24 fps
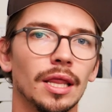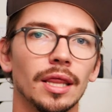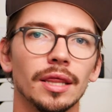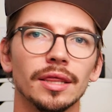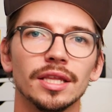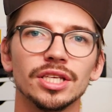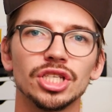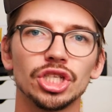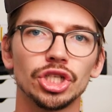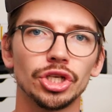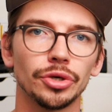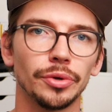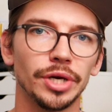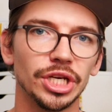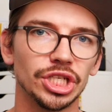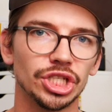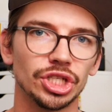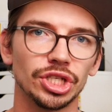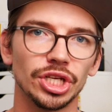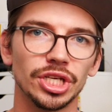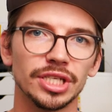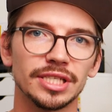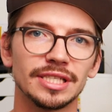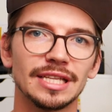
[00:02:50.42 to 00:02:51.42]
The
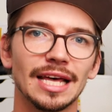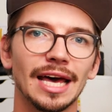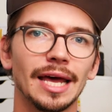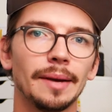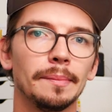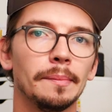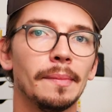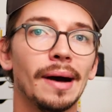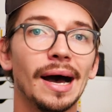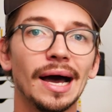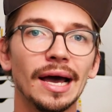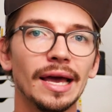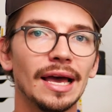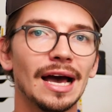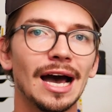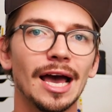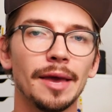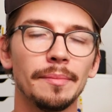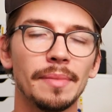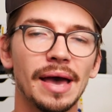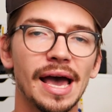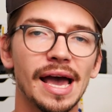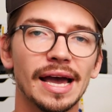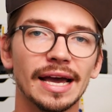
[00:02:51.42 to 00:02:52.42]
situation is that my
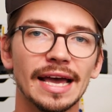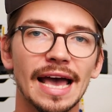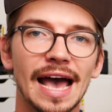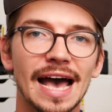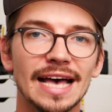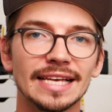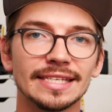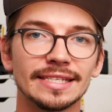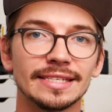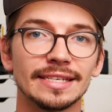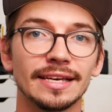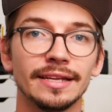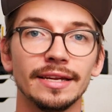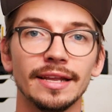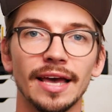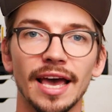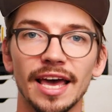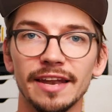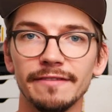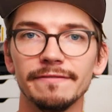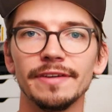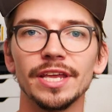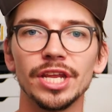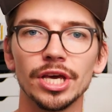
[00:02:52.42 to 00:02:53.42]
iMac has an
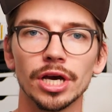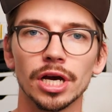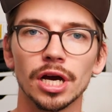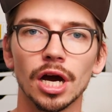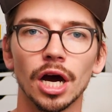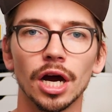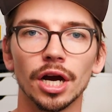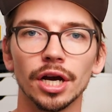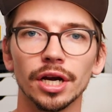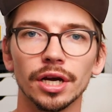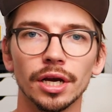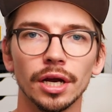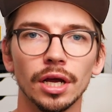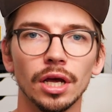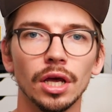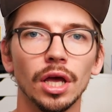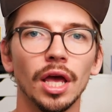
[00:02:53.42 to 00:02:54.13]
Nvidia card,